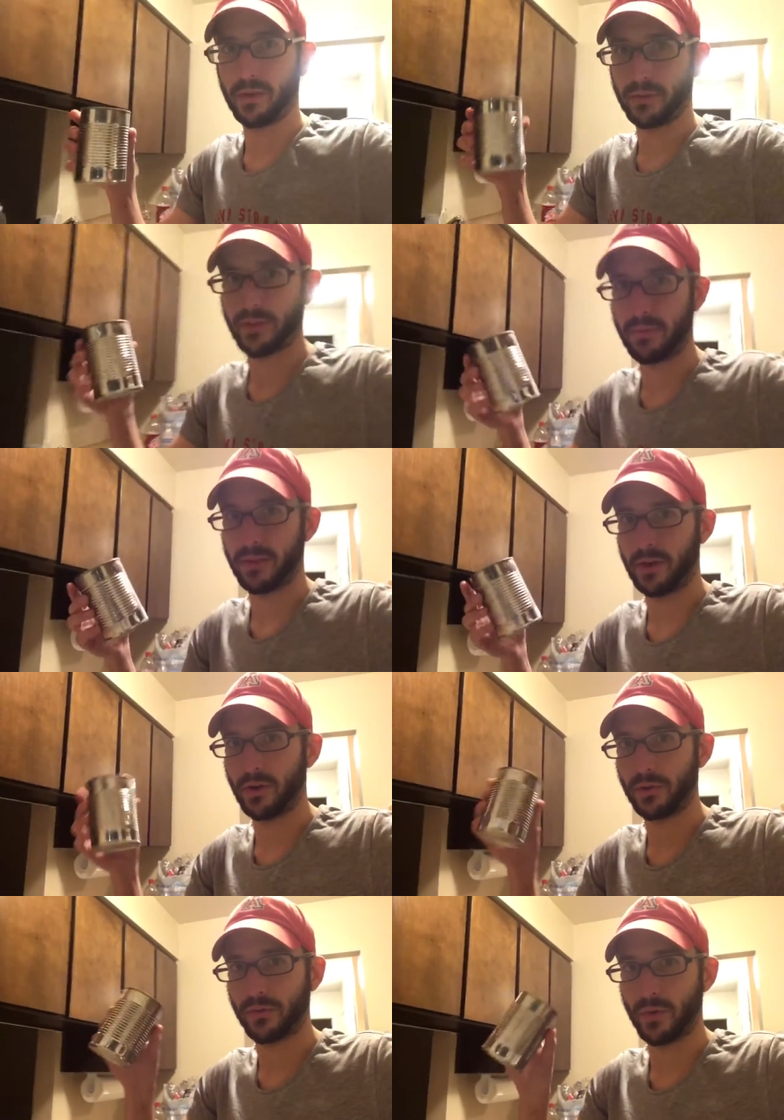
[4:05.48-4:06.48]
same thing
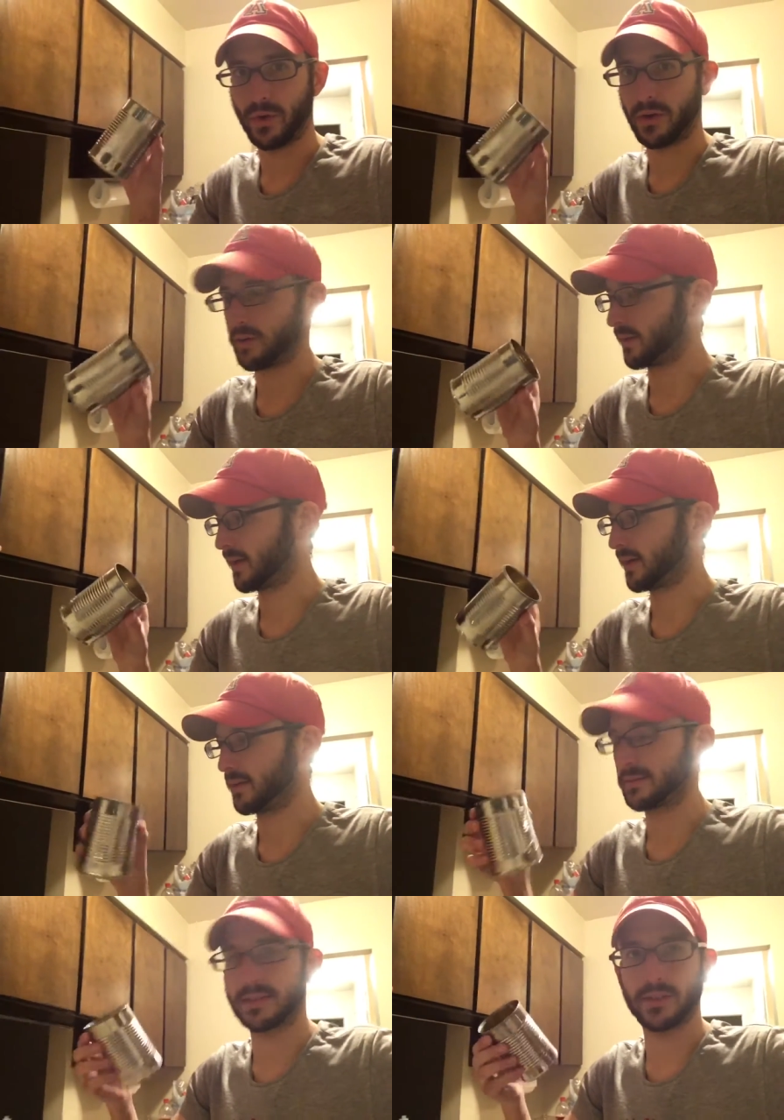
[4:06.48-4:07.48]
goes for
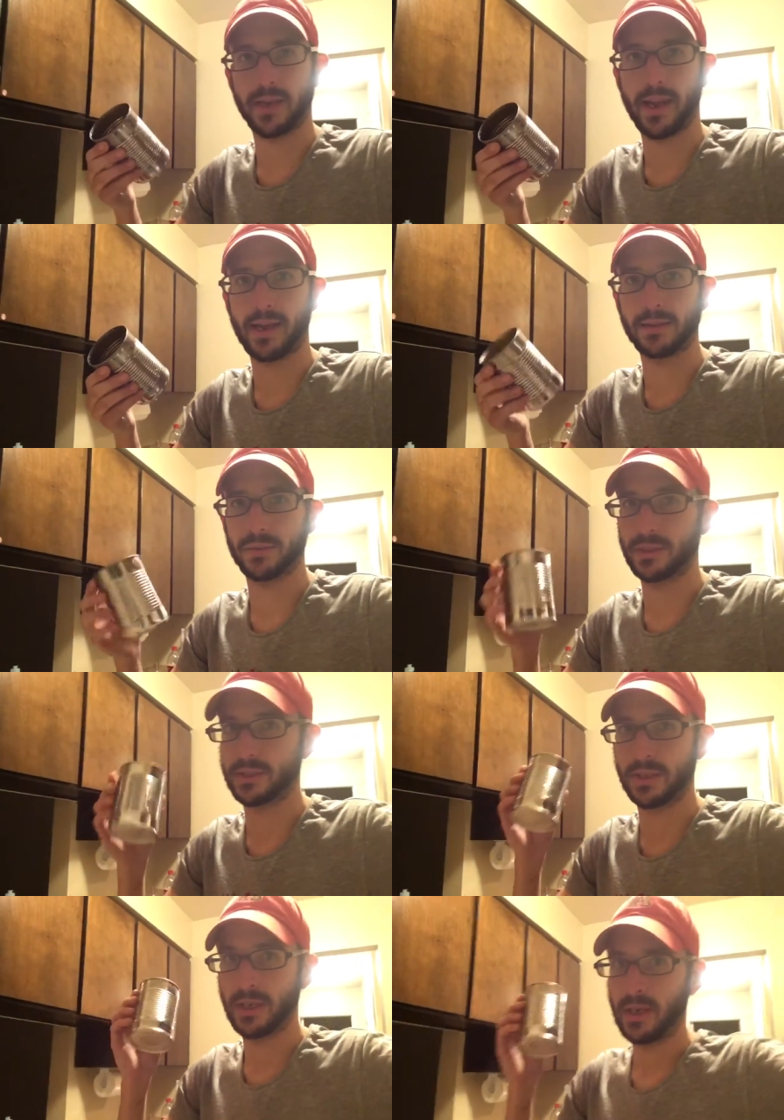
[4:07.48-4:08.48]
steel cans,
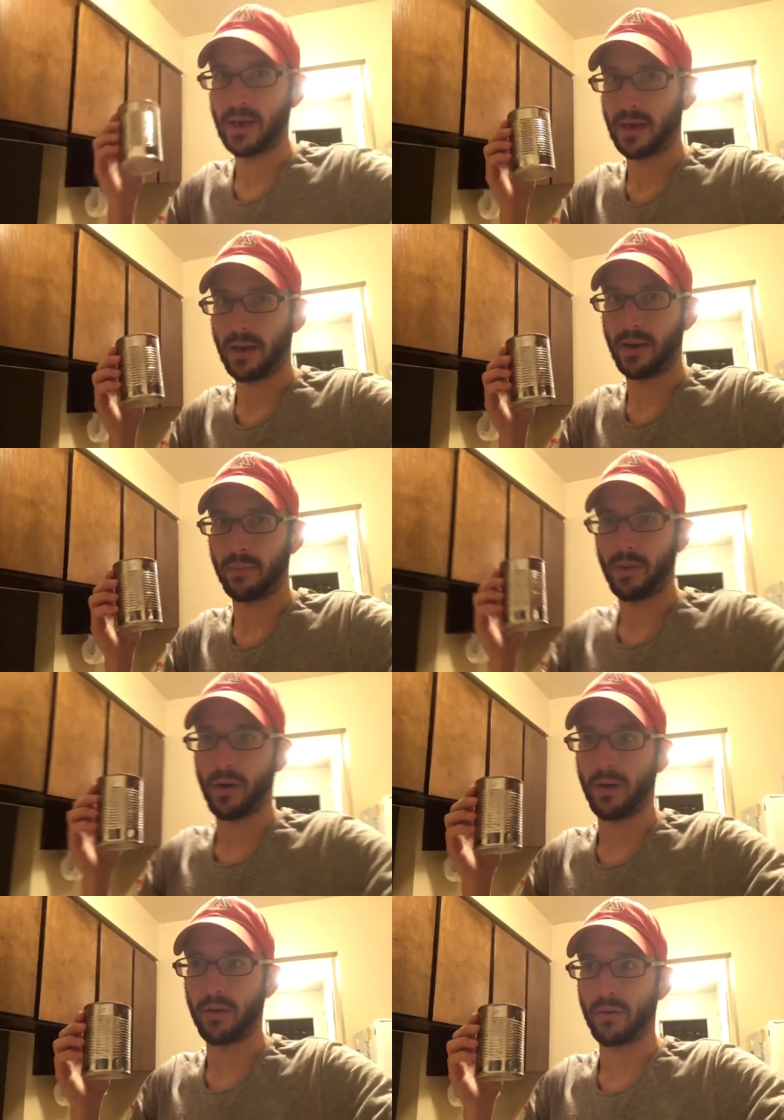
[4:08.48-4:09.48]
which
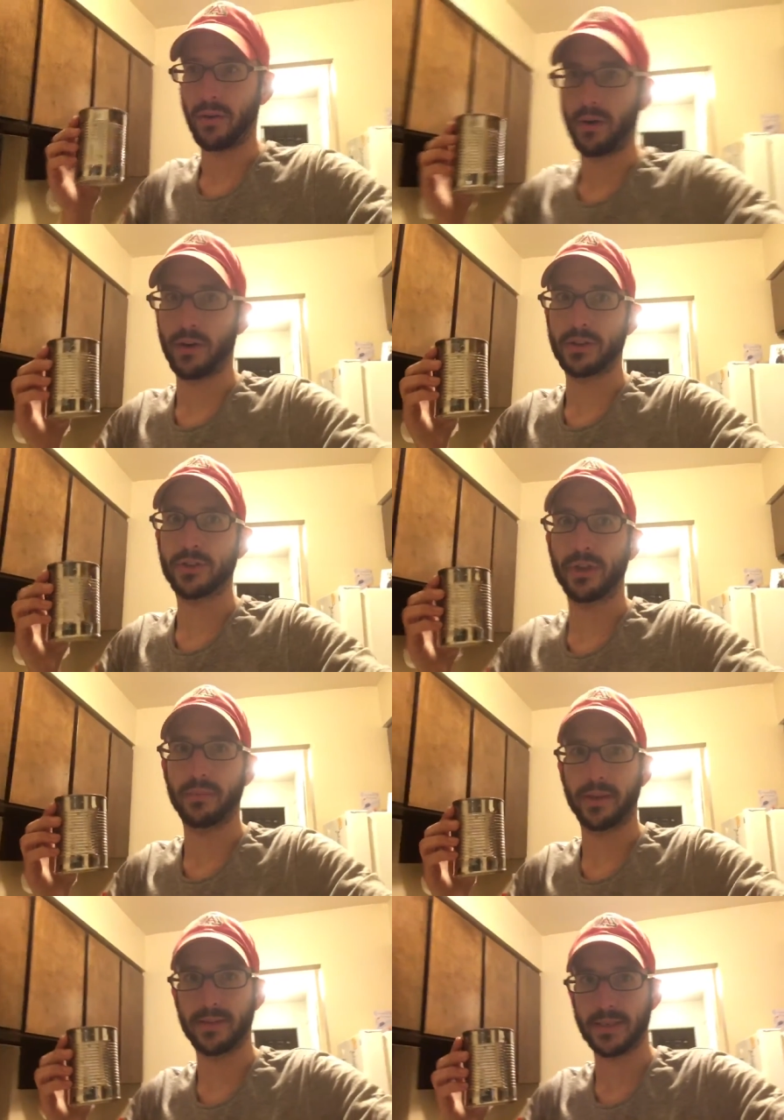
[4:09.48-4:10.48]
are extremely